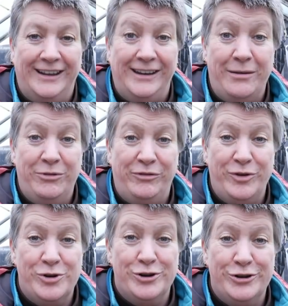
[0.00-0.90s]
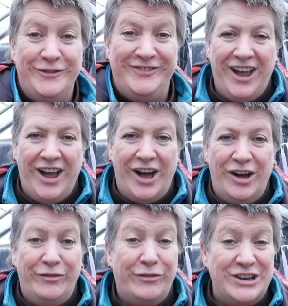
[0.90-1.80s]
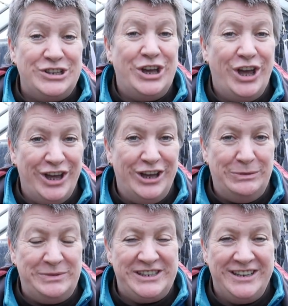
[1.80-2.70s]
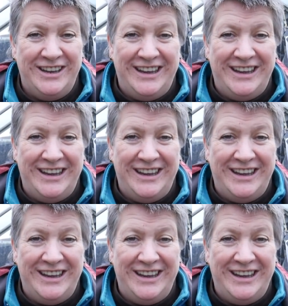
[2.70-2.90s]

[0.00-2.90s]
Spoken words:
Number four are fresh herbs.